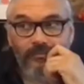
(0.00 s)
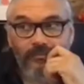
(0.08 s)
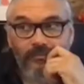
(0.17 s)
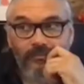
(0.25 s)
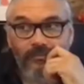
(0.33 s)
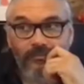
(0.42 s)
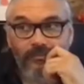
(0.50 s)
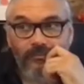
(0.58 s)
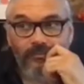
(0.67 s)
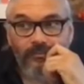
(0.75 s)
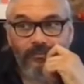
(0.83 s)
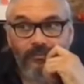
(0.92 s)

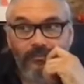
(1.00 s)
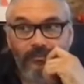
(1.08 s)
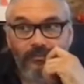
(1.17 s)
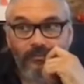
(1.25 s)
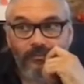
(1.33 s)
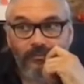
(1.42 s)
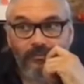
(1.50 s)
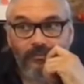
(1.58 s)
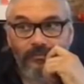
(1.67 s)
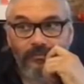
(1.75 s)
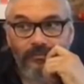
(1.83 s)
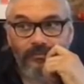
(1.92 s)

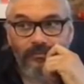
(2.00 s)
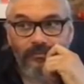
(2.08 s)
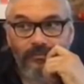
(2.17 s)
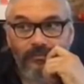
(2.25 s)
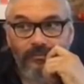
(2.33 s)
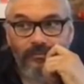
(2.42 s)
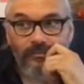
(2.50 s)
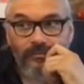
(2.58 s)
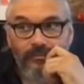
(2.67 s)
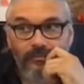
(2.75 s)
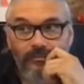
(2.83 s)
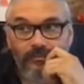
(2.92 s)

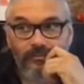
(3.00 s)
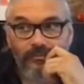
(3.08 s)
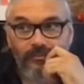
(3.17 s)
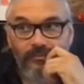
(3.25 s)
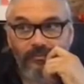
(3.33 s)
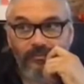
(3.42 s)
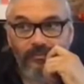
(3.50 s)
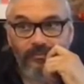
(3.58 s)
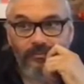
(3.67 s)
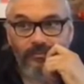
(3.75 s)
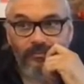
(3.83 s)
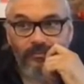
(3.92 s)

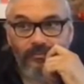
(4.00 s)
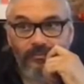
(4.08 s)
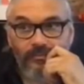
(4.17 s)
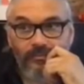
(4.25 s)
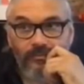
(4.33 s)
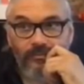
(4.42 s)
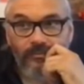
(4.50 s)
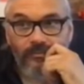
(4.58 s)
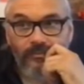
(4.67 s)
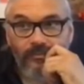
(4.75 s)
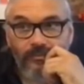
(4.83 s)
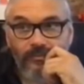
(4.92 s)

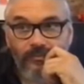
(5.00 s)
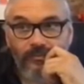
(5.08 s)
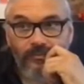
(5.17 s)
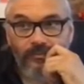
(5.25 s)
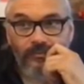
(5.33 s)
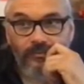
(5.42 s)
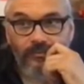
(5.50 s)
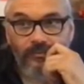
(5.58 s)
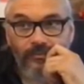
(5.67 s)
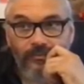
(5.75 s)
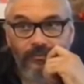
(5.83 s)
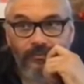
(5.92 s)

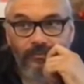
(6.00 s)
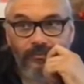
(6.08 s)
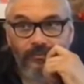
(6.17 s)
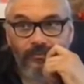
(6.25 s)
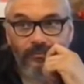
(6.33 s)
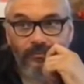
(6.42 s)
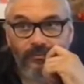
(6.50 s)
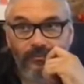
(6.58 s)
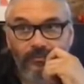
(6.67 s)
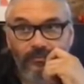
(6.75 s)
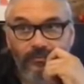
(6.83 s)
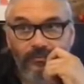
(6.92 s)

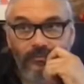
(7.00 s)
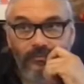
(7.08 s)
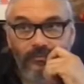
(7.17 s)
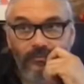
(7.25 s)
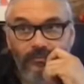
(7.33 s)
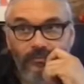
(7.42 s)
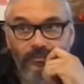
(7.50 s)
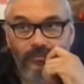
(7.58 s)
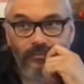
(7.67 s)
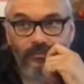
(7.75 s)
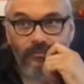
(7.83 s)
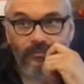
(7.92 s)
This person isn't speaking.